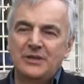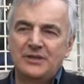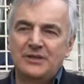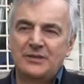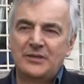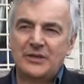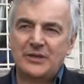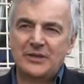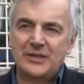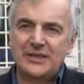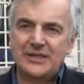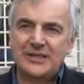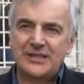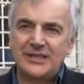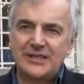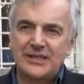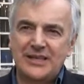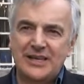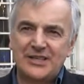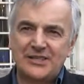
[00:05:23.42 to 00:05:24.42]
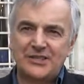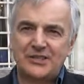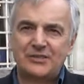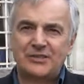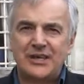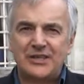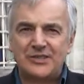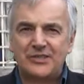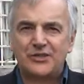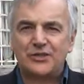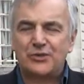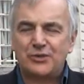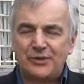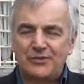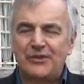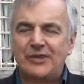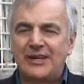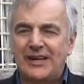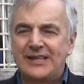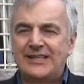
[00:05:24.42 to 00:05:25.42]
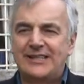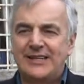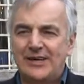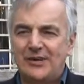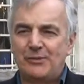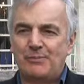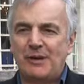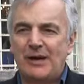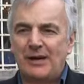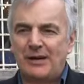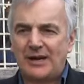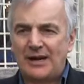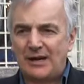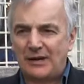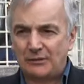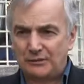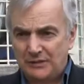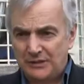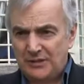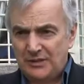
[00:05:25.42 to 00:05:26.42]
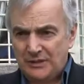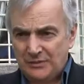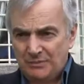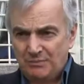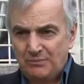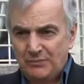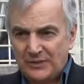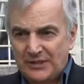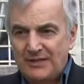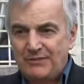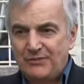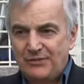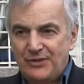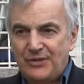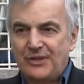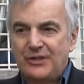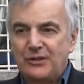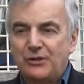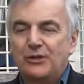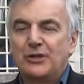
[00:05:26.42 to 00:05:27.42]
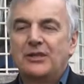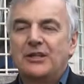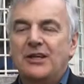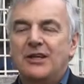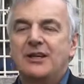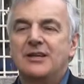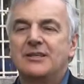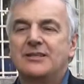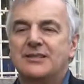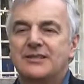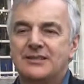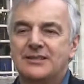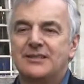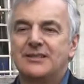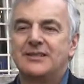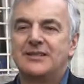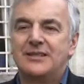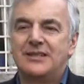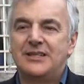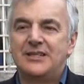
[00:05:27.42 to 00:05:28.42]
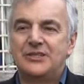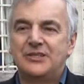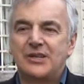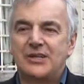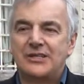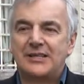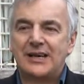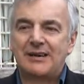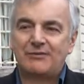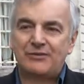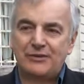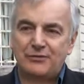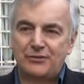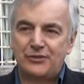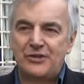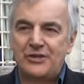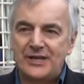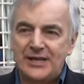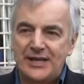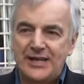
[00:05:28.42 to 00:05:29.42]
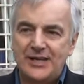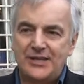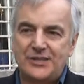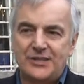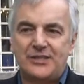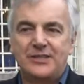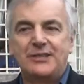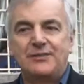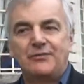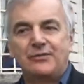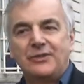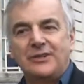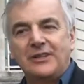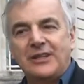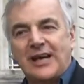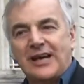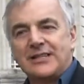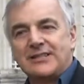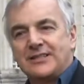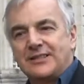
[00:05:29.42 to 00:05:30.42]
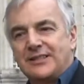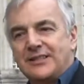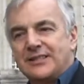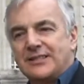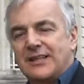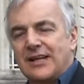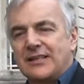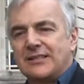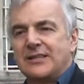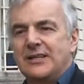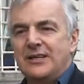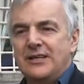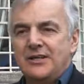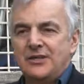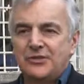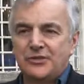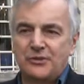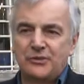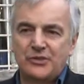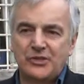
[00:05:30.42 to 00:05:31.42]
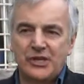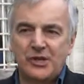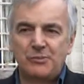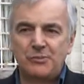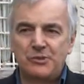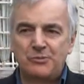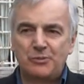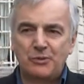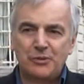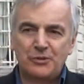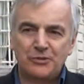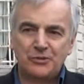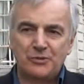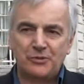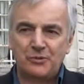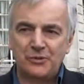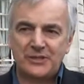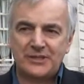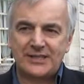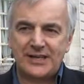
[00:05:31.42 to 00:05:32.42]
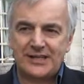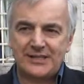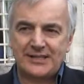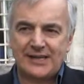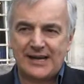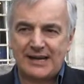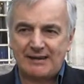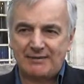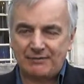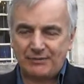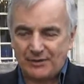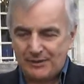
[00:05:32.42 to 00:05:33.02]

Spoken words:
has a terrific idea about how, given that your class is going to have different needs and different likes and dislikes, so Jeremy's books always tend to have